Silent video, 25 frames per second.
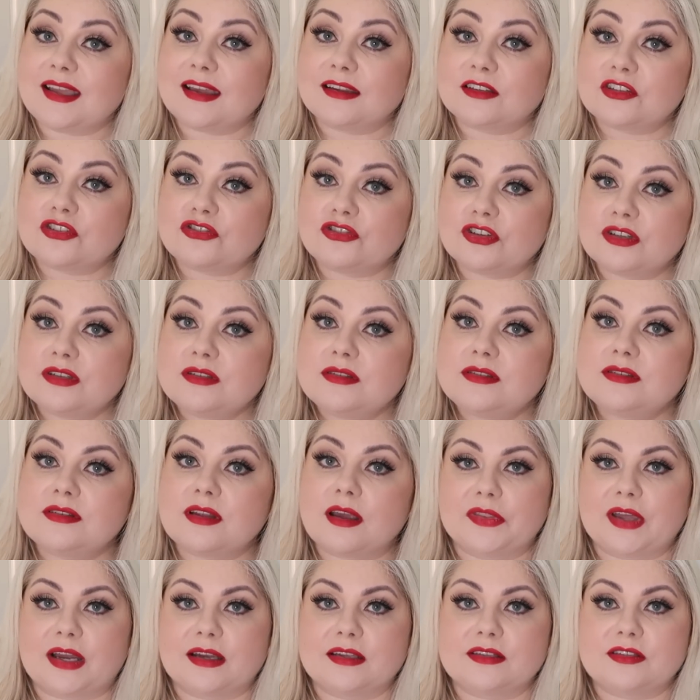Extras.
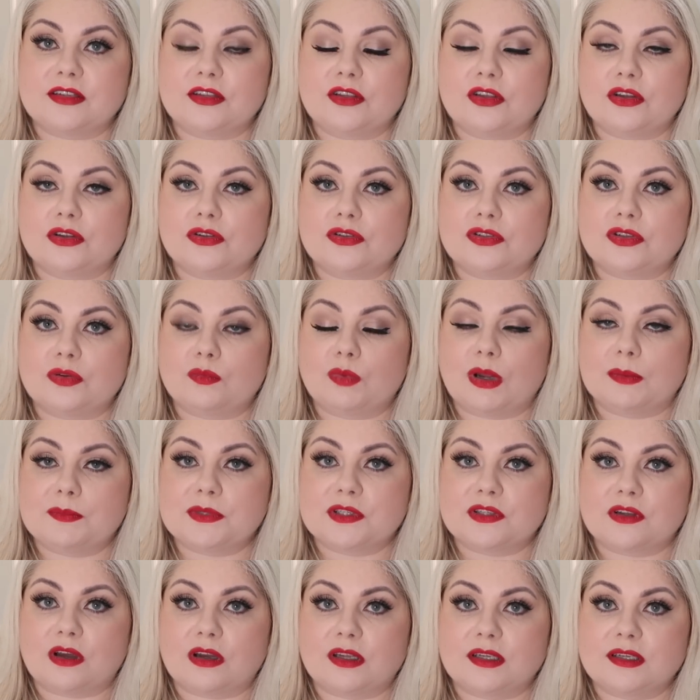That is a good
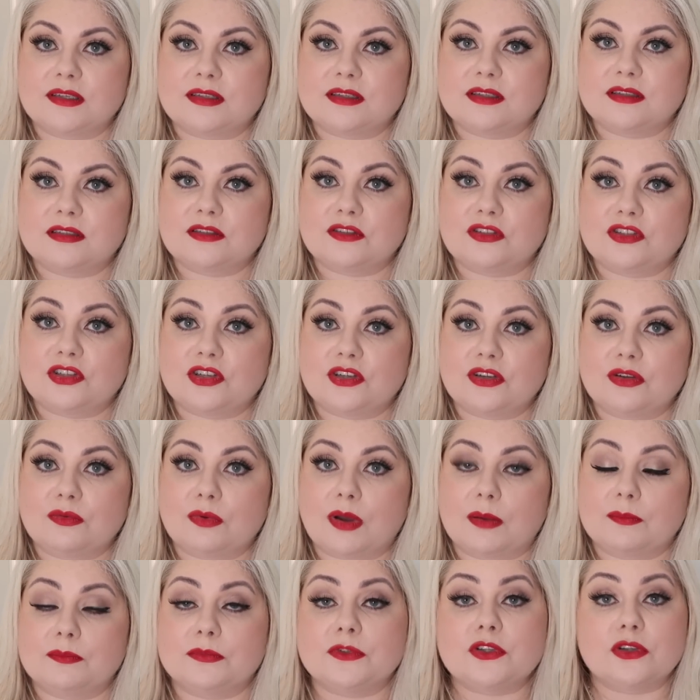website
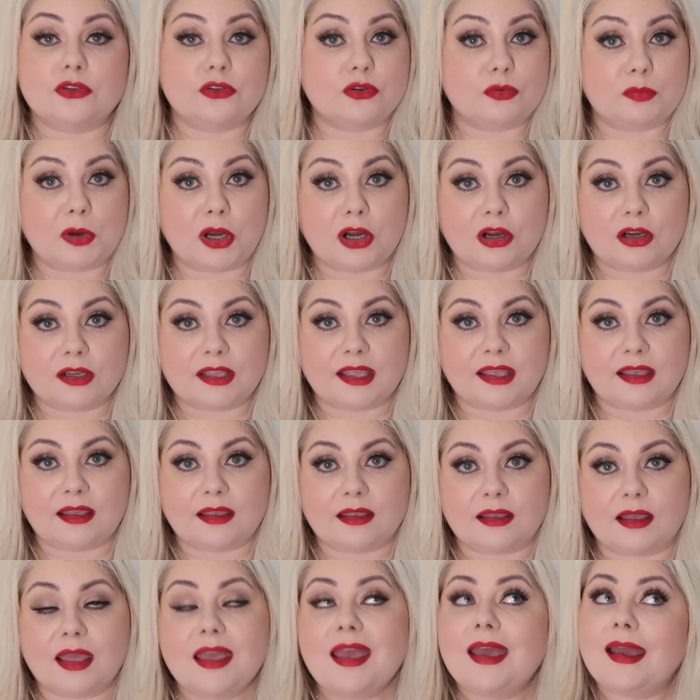to do your
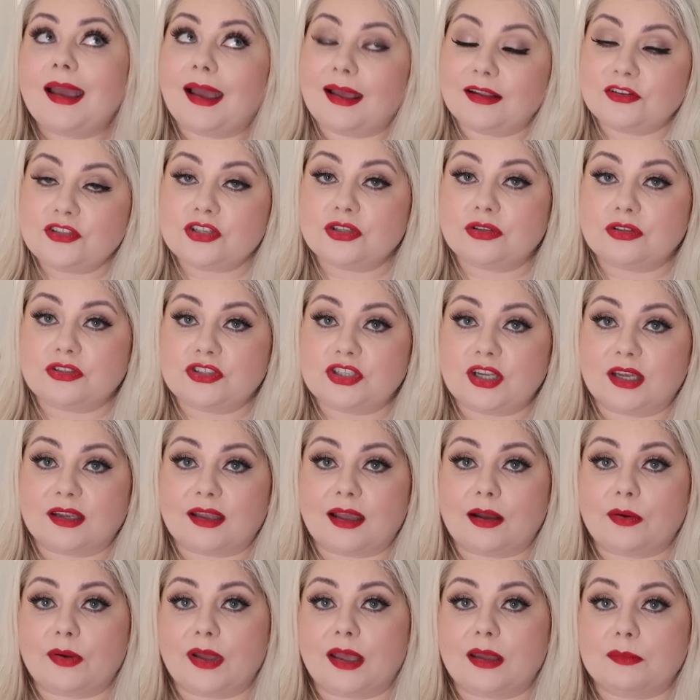parking, and you can check
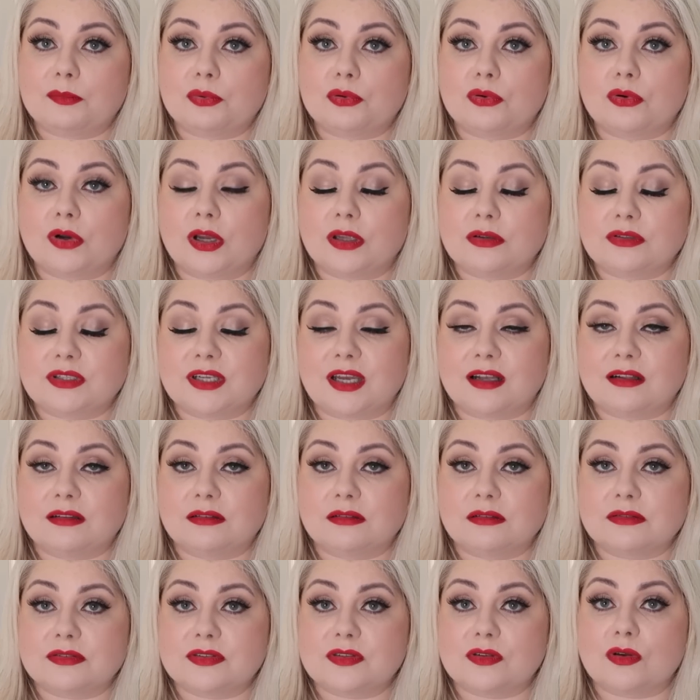out airport
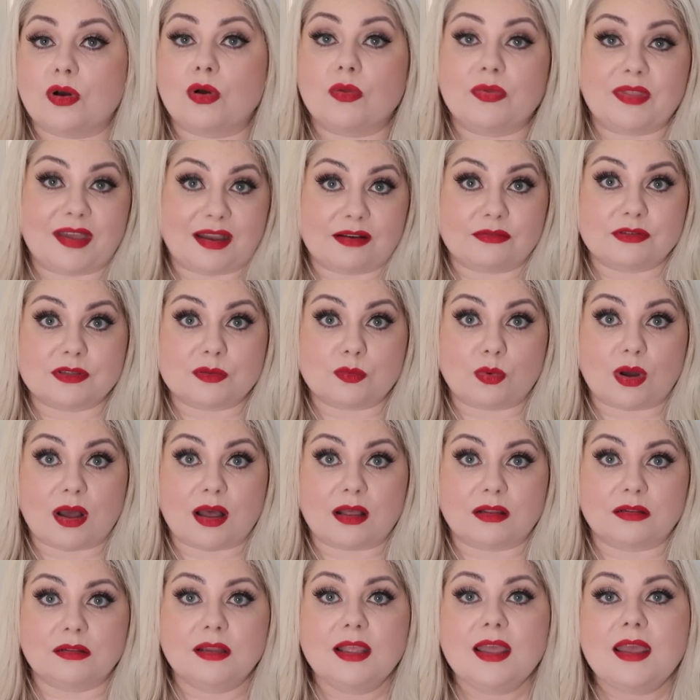hotels on there as
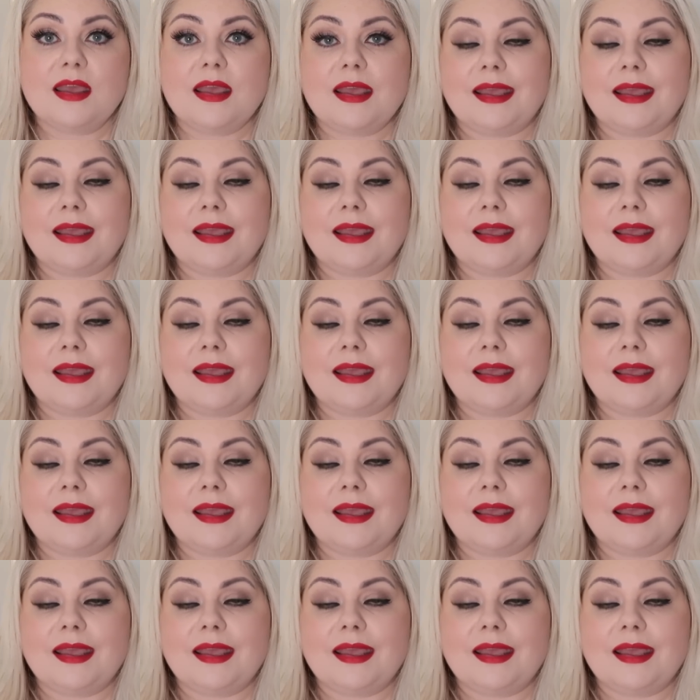well.